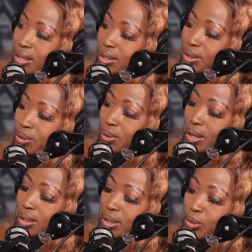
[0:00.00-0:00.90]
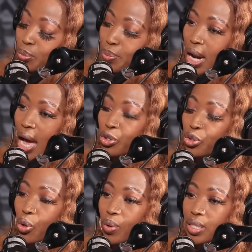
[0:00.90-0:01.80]
hear you. But
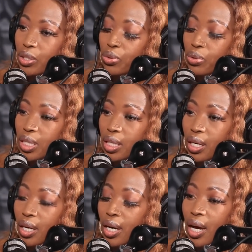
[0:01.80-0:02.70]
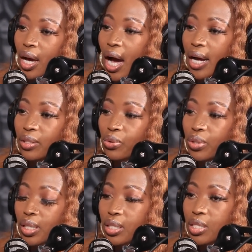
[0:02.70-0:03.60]
you know what? I do think
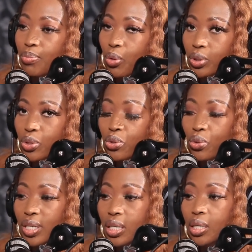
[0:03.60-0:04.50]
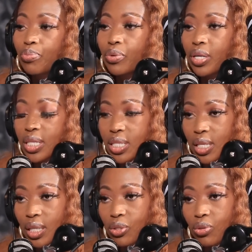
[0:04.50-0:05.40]
it's important to keep
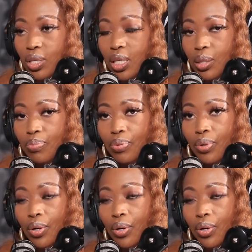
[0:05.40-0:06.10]
releasing and to keep